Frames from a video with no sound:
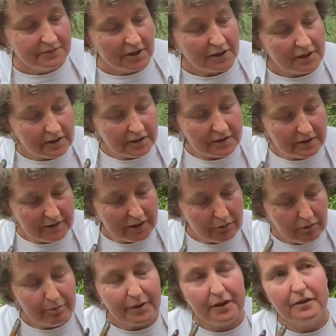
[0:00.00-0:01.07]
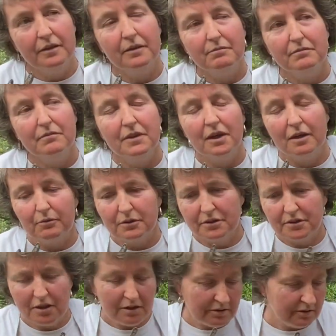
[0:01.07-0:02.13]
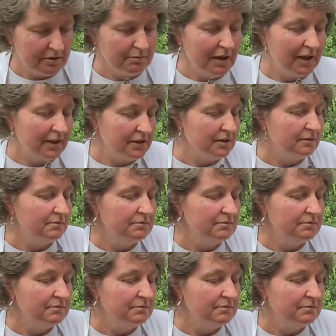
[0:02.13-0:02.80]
And there will be, I will start to smell it